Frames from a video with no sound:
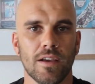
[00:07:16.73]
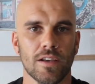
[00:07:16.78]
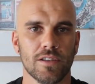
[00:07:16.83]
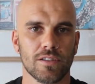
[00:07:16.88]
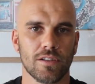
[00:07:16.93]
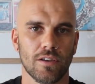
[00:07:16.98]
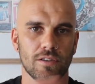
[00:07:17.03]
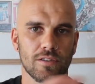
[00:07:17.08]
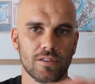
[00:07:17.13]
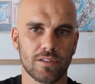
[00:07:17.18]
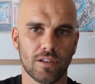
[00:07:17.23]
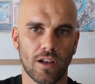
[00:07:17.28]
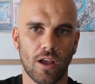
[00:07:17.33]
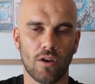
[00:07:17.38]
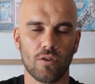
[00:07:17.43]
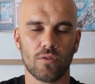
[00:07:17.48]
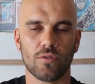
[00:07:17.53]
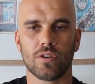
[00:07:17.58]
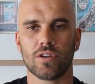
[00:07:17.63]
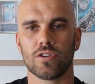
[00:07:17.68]
So
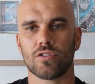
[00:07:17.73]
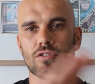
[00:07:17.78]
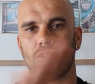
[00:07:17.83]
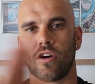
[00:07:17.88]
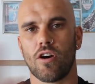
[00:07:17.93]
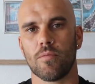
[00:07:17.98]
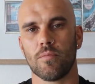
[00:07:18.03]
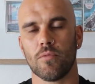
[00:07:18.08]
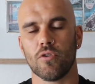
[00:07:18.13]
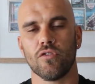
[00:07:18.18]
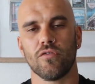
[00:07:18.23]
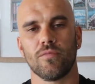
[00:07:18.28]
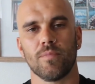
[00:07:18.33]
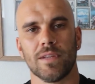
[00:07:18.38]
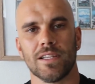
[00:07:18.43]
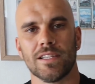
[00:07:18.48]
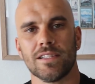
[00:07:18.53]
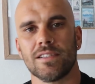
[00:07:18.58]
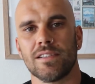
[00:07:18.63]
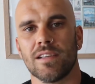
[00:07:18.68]
slow, controlled
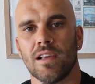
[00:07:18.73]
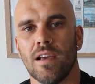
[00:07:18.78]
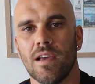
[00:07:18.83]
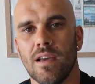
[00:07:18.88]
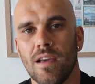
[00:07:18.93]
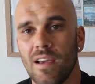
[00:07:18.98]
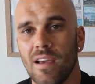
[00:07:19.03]
movements.